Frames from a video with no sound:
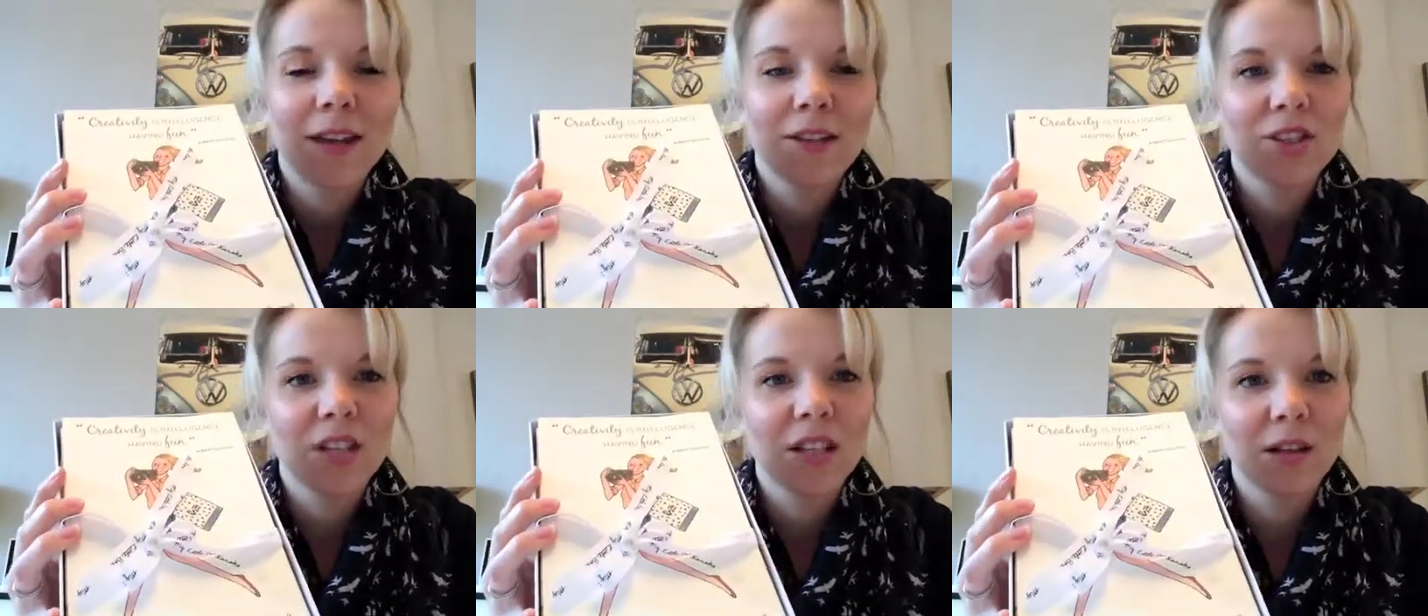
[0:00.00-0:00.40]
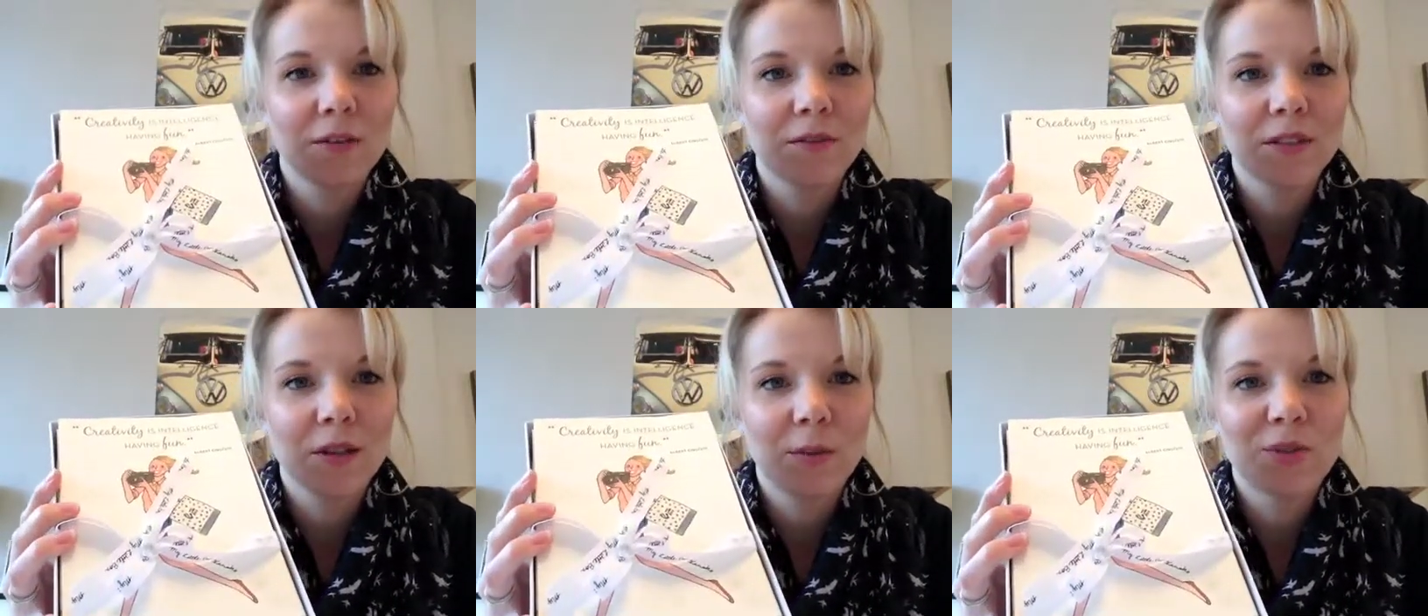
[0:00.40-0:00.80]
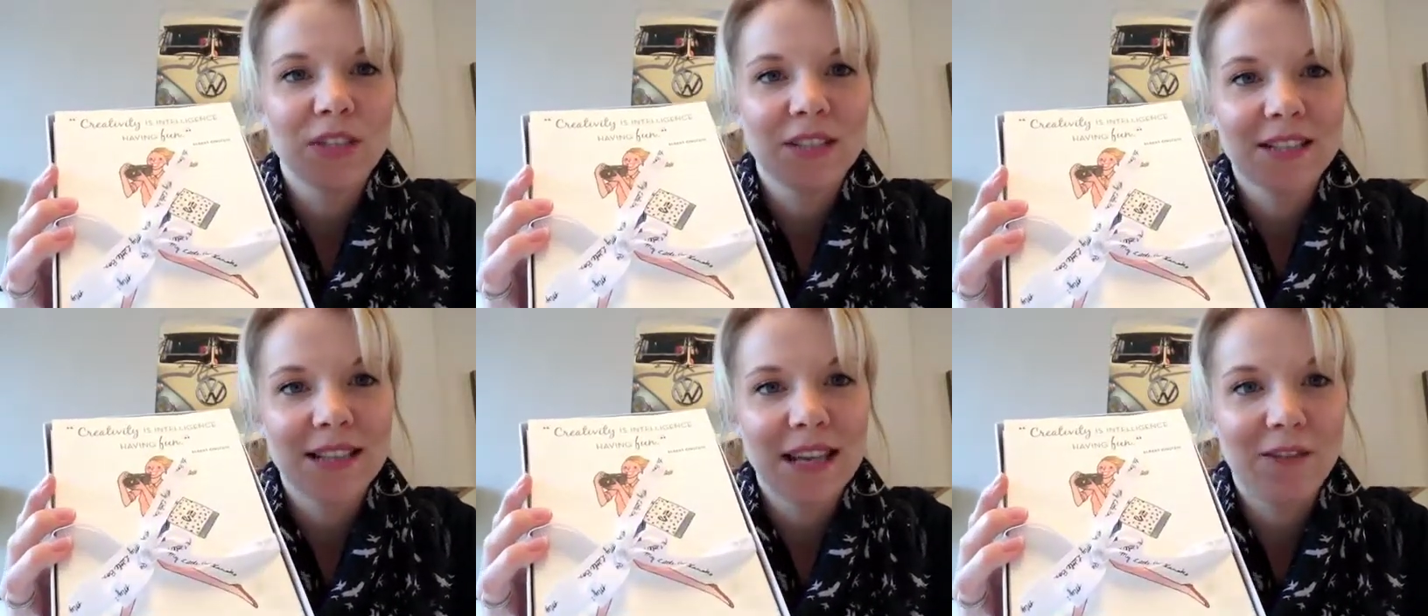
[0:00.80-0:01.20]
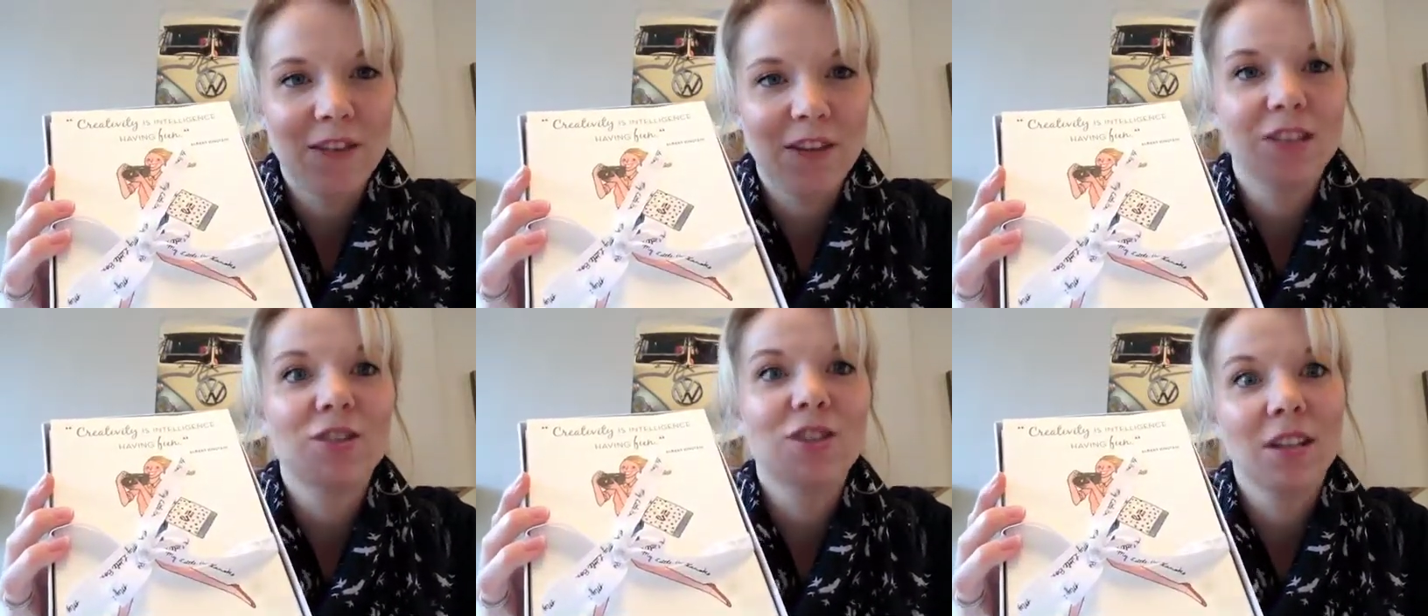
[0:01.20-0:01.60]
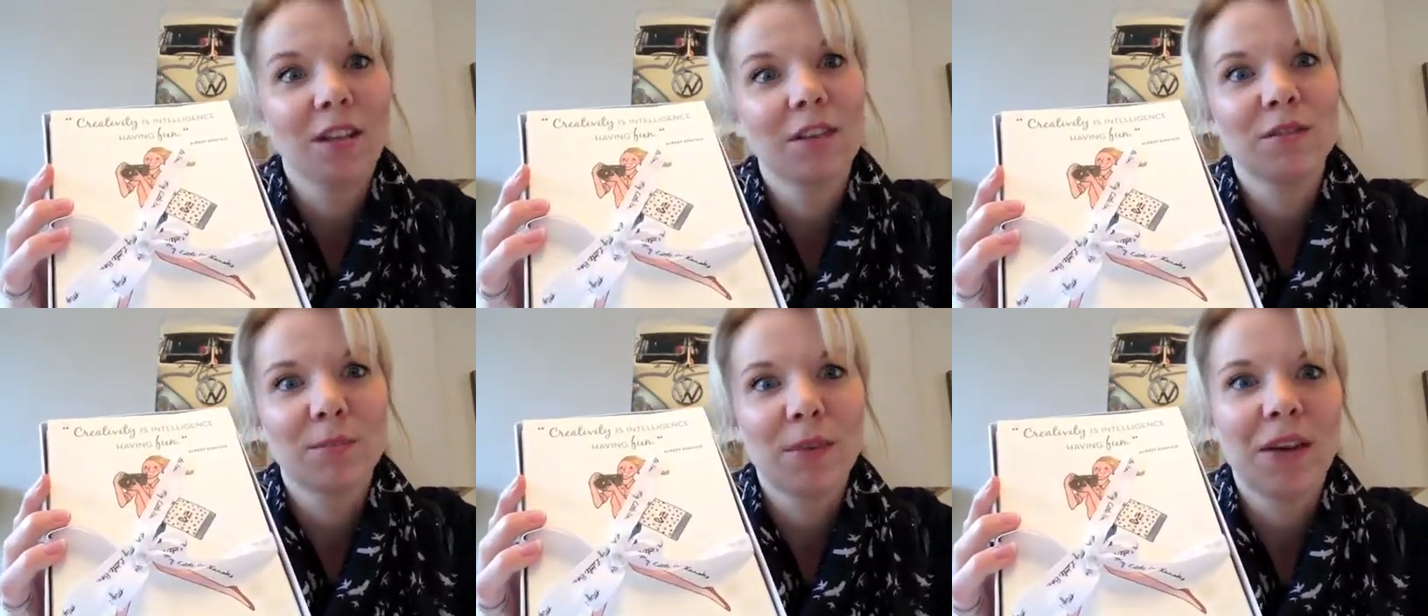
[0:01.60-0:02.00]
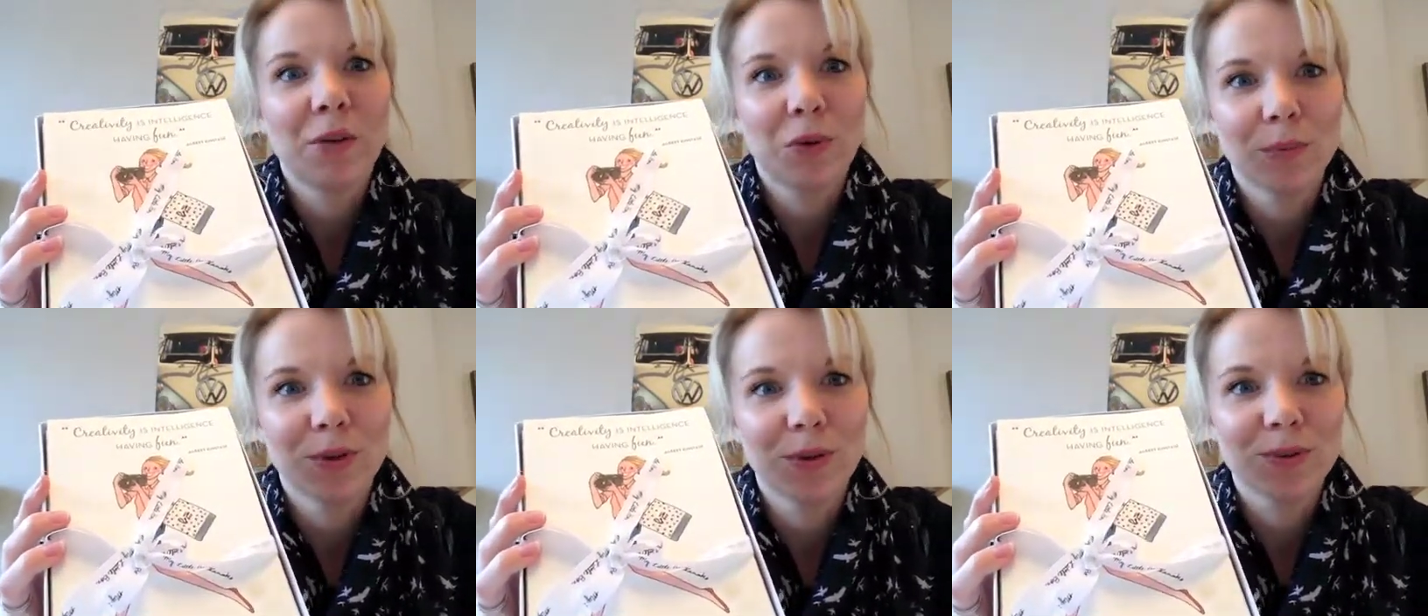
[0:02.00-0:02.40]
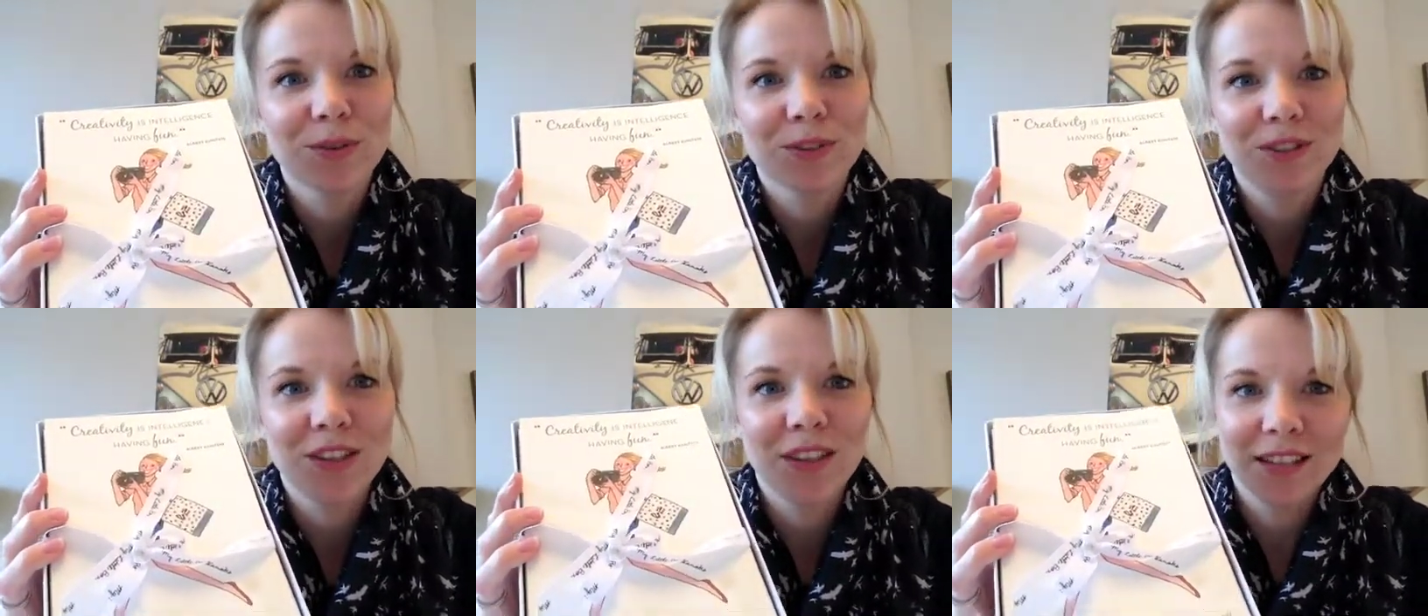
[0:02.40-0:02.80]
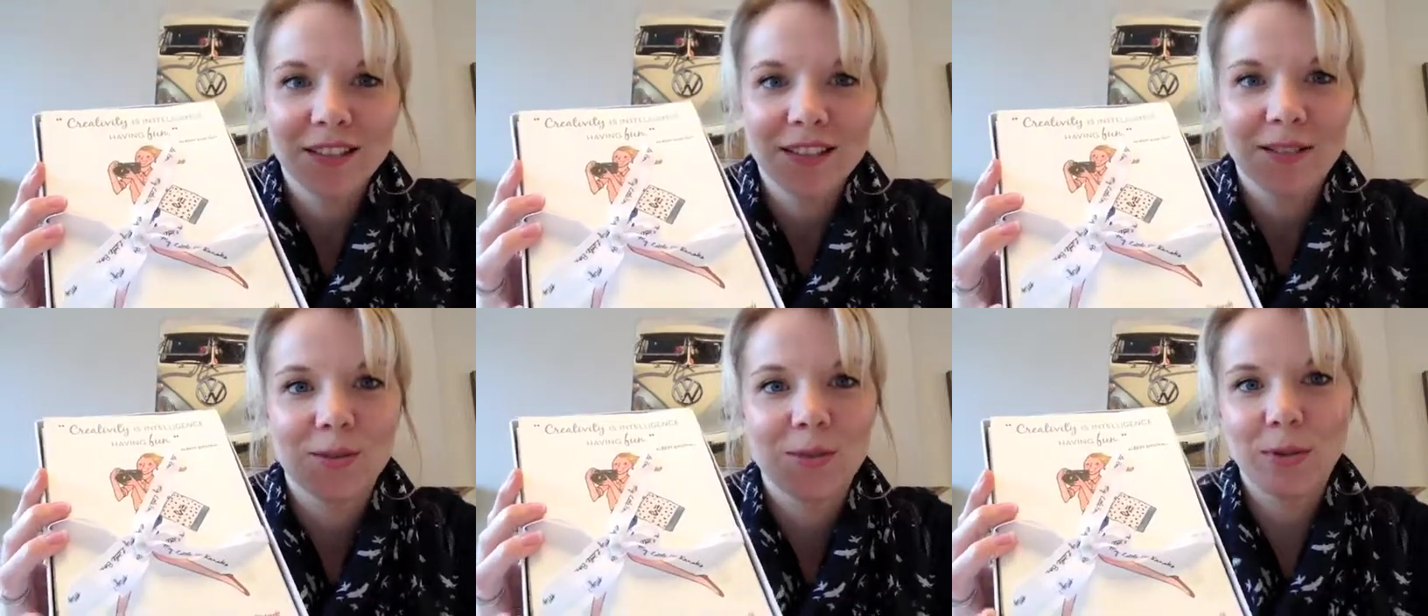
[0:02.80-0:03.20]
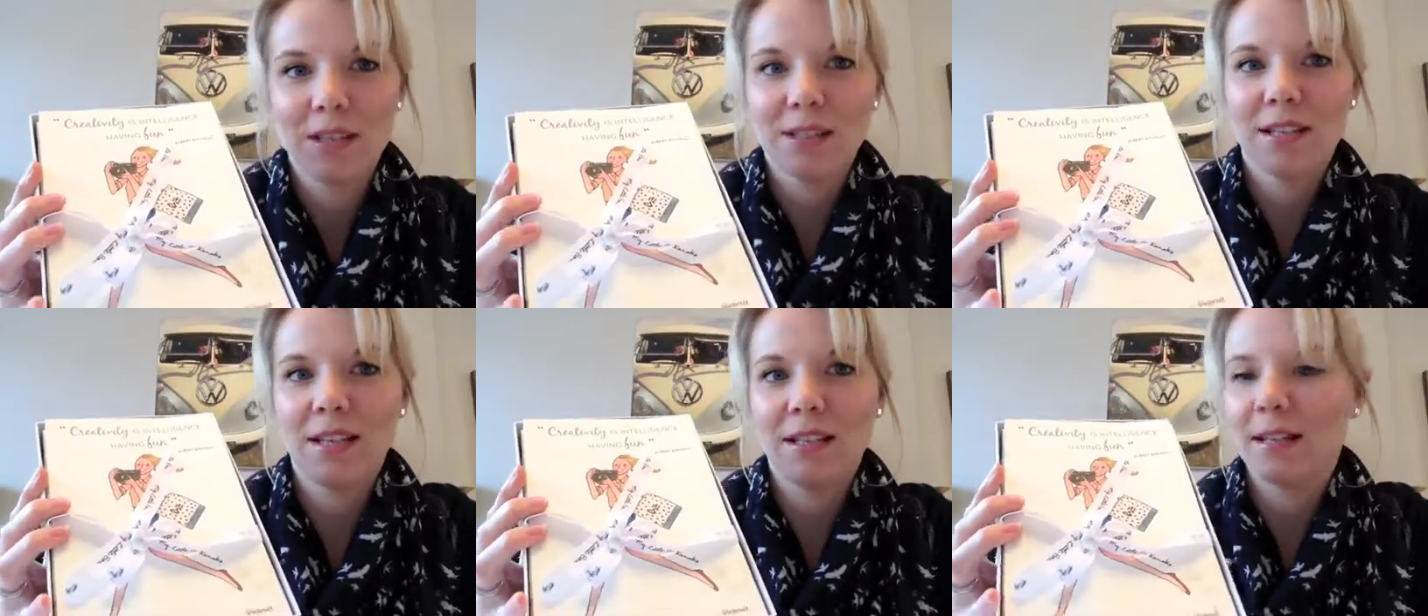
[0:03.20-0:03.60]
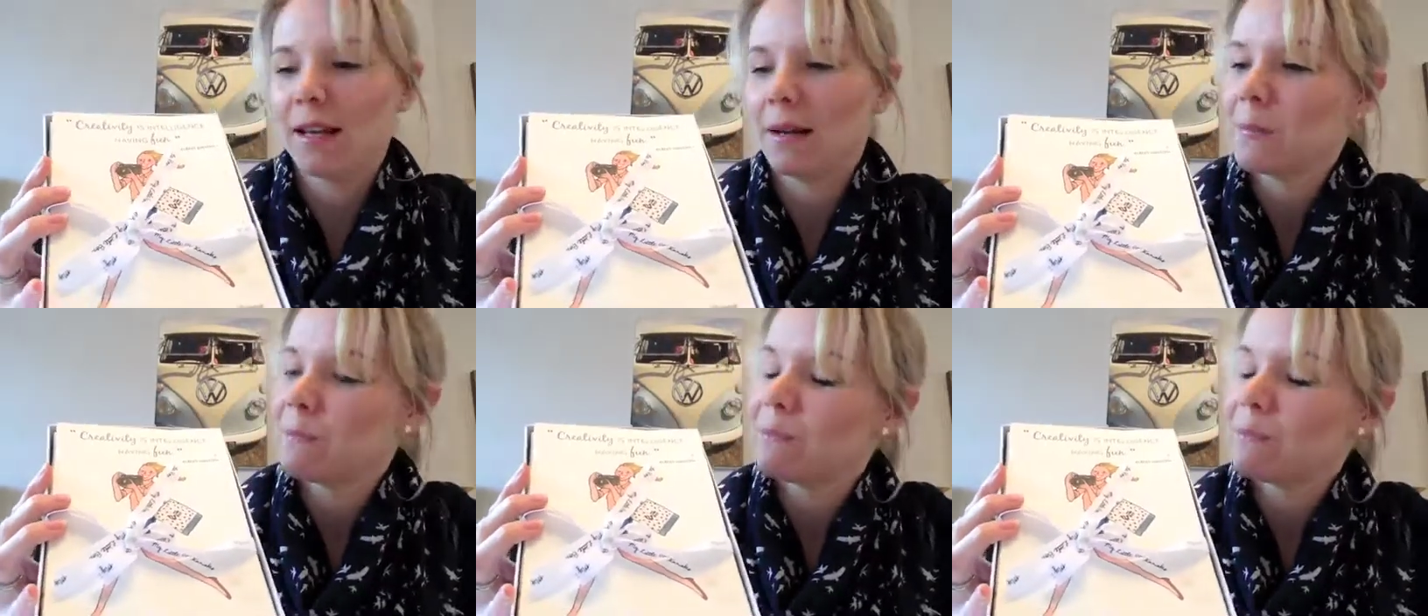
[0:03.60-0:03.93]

She loves them. She's 7 and she loves My Little Box because she thinks it's so exciting.